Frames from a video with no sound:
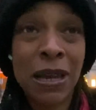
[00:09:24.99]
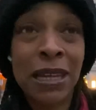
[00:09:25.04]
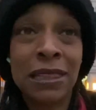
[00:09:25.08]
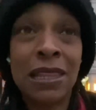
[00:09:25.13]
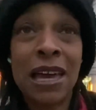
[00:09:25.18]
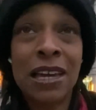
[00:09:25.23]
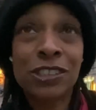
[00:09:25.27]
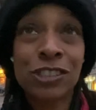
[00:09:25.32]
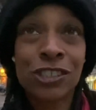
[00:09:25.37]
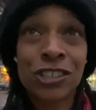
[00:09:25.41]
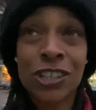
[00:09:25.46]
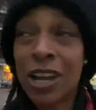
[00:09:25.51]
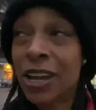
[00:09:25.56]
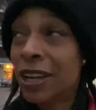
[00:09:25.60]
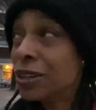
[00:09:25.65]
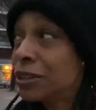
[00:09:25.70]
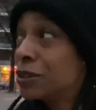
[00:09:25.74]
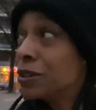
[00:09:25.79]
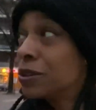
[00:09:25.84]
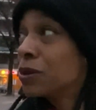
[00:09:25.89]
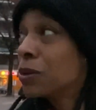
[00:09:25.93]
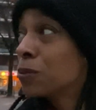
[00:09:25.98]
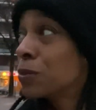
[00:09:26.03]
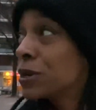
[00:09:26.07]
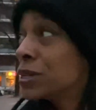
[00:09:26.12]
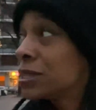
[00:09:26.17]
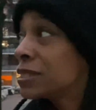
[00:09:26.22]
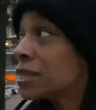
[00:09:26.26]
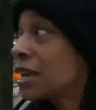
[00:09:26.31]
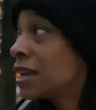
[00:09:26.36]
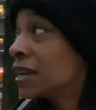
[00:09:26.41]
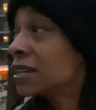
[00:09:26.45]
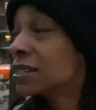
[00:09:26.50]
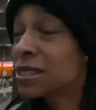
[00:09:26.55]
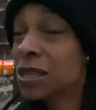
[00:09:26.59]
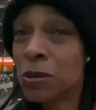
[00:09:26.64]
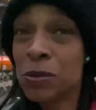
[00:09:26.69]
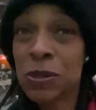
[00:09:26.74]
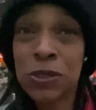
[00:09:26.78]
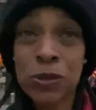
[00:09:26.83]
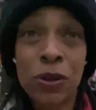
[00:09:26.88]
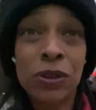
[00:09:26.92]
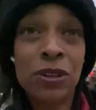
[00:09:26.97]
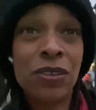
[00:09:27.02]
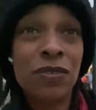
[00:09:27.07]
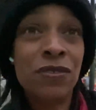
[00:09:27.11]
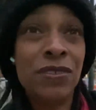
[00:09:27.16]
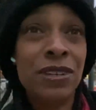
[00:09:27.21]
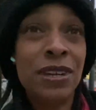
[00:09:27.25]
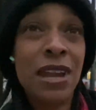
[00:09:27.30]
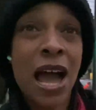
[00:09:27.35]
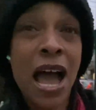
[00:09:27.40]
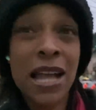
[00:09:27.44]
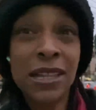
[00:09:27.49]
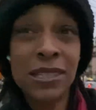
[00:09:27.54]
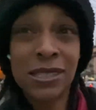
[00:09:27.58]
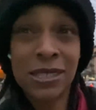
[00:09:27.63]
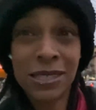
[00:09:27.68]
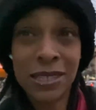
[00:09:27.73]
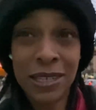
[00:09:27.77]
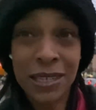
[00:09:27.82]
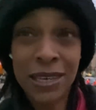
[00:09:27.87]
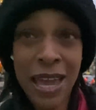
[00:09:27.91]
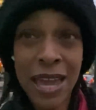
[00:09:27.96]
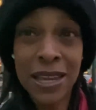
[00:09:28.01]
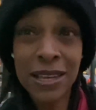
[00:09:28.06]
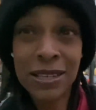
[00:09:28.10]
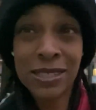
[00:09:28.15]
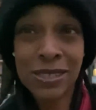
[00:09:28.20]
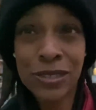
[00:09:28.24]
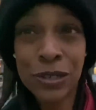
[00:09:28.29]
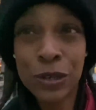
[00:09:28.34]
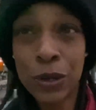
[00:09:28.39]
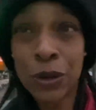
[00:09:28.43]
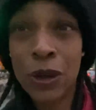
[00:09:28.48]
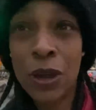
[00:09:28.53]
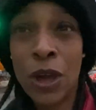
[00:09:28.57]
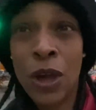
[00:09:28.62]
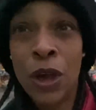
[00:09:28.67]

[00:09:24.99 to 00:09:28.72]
last child was like some sort of Nazi gangster